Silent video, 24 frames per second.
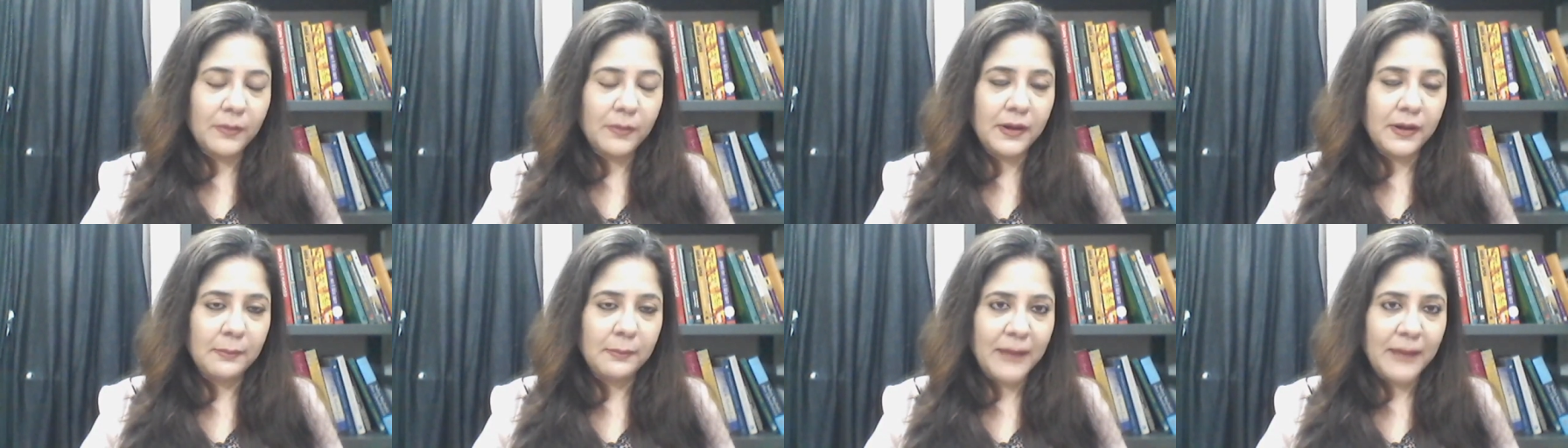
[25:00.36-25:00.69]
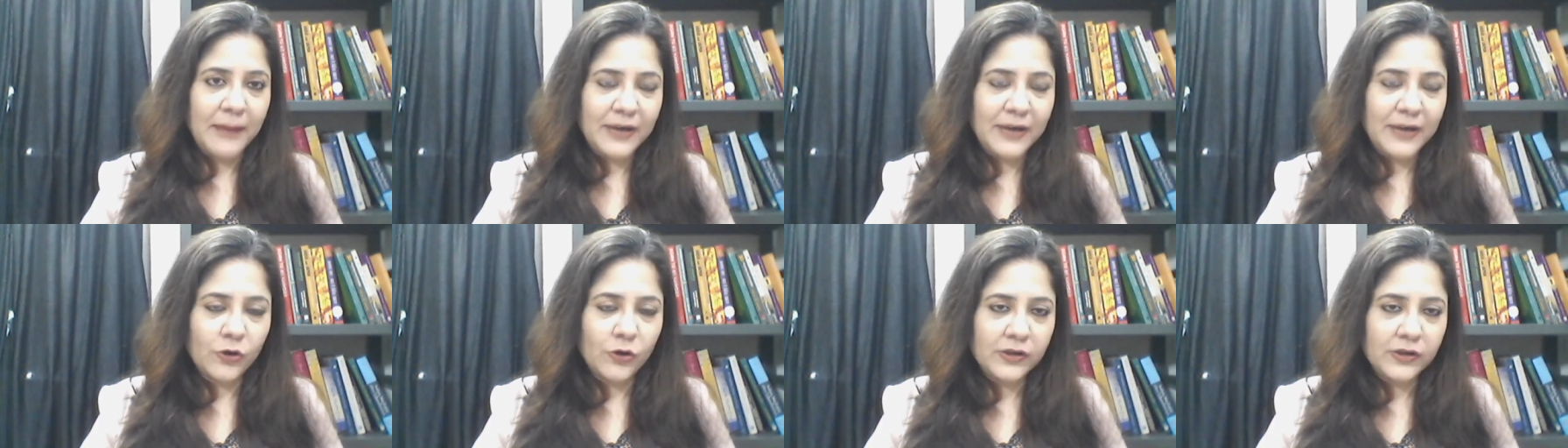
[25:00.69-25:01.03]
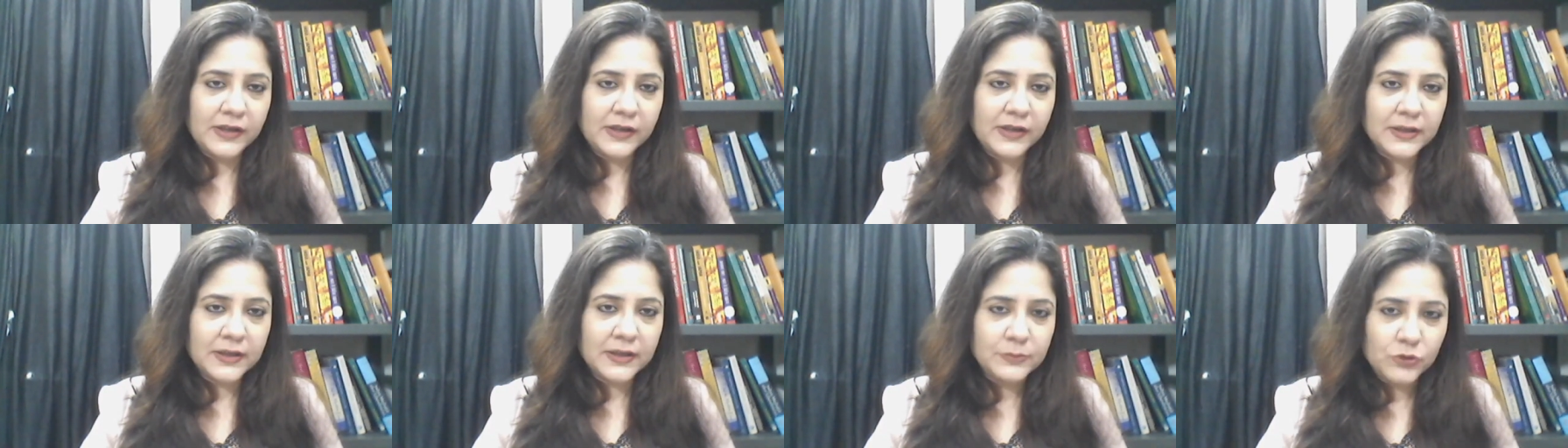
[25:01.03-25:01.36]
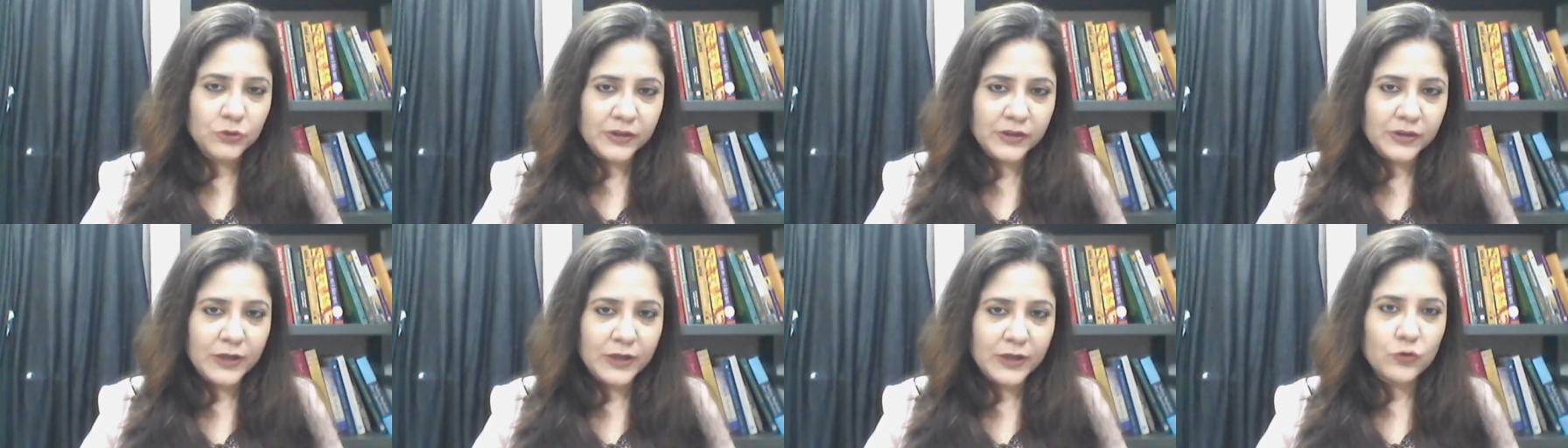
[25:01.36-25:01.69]
a minority
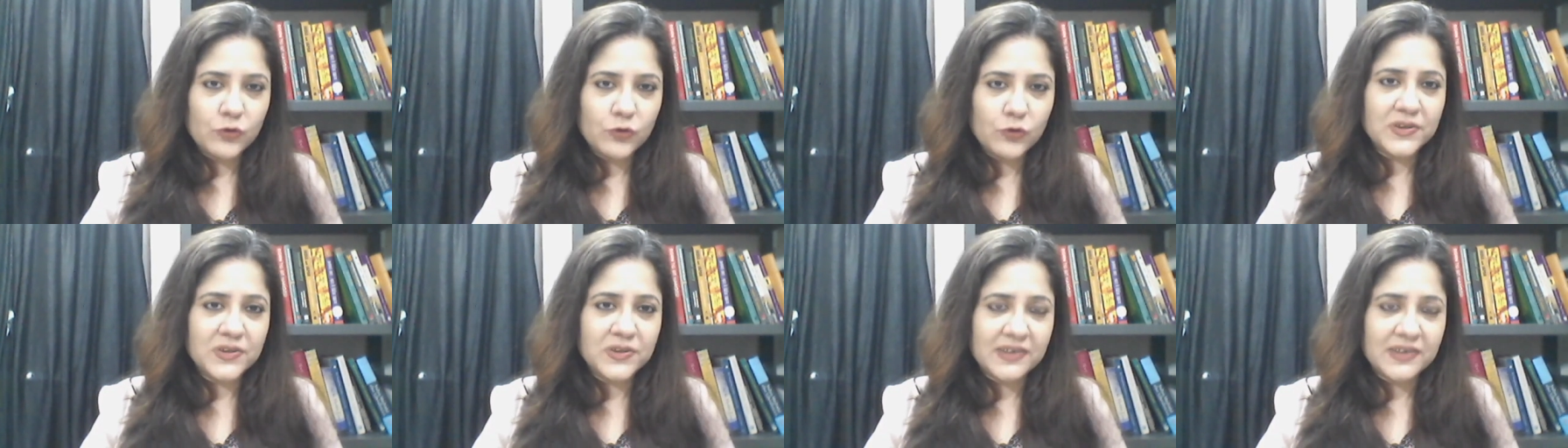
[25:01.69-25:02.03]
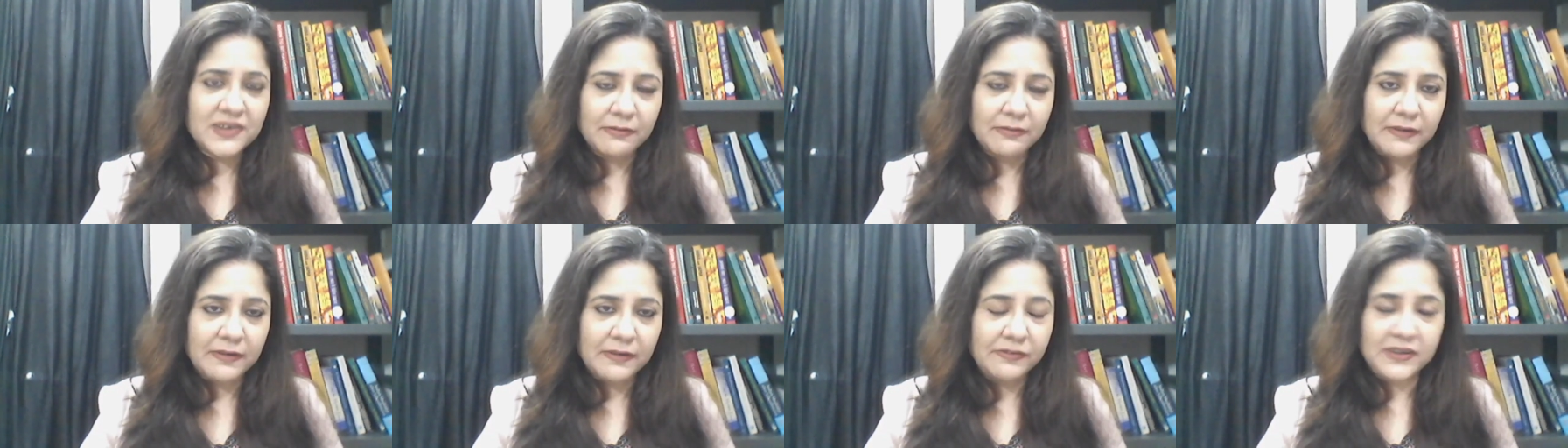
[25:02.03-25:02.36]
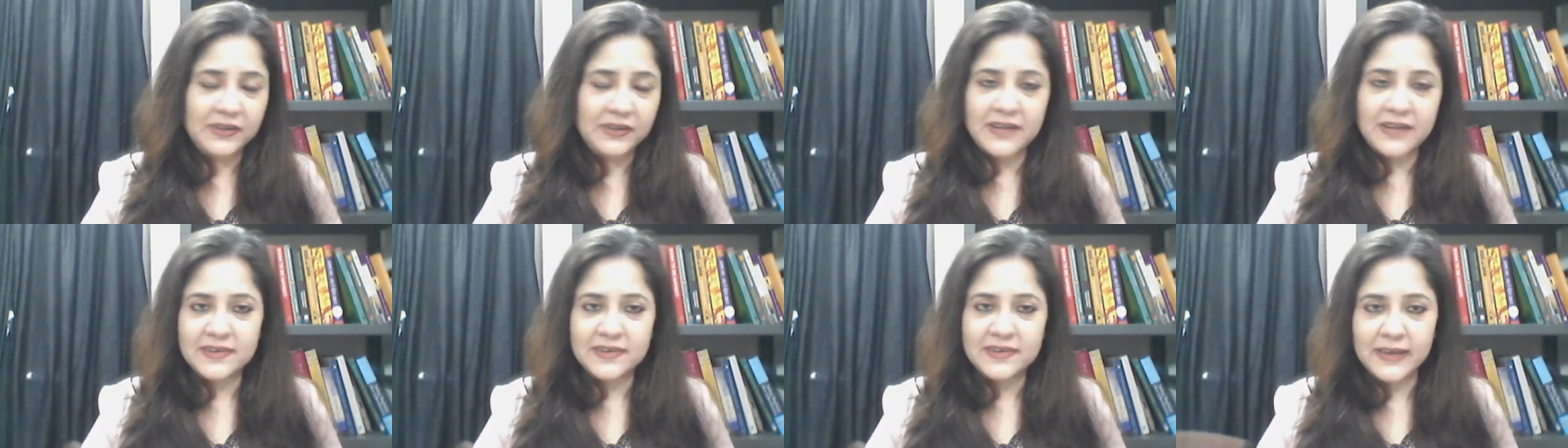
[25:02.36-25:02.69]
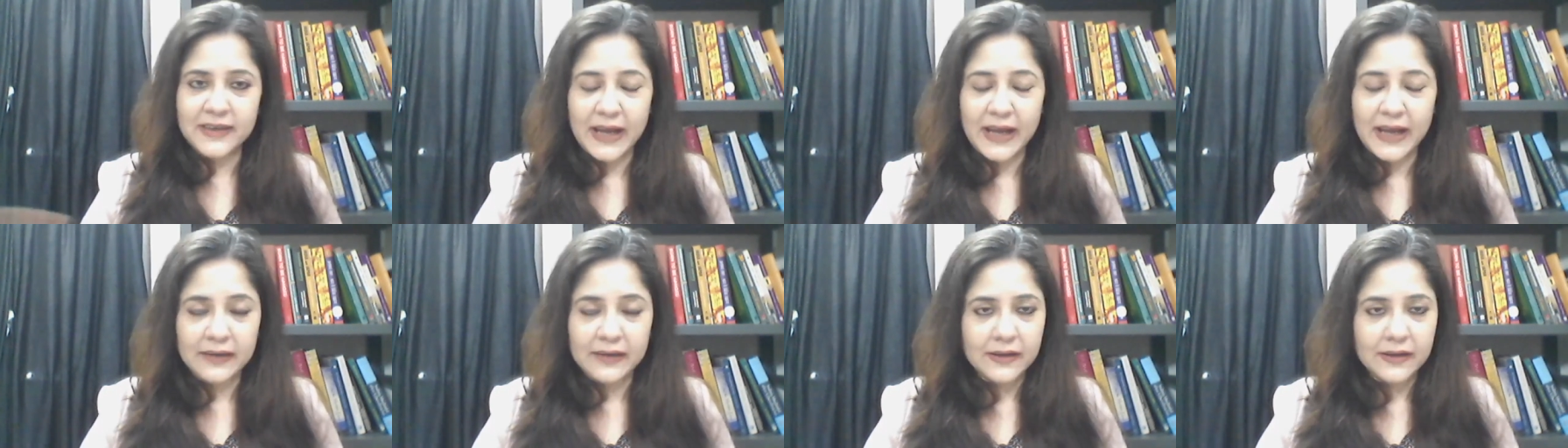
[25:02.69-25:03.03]
community who would suffer if she doesn't
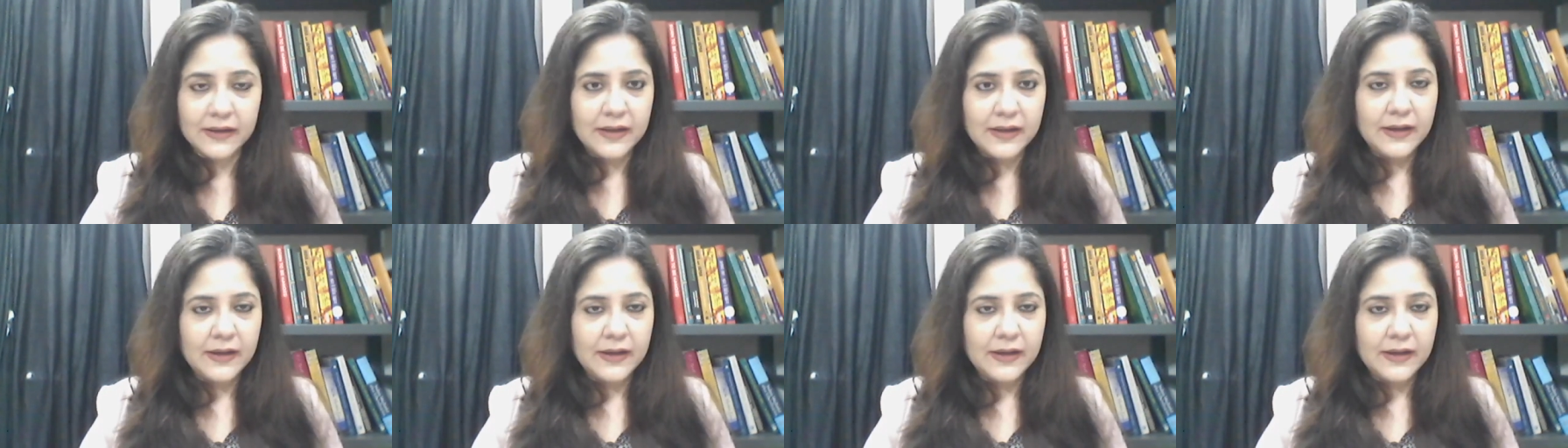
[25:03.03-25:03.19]
get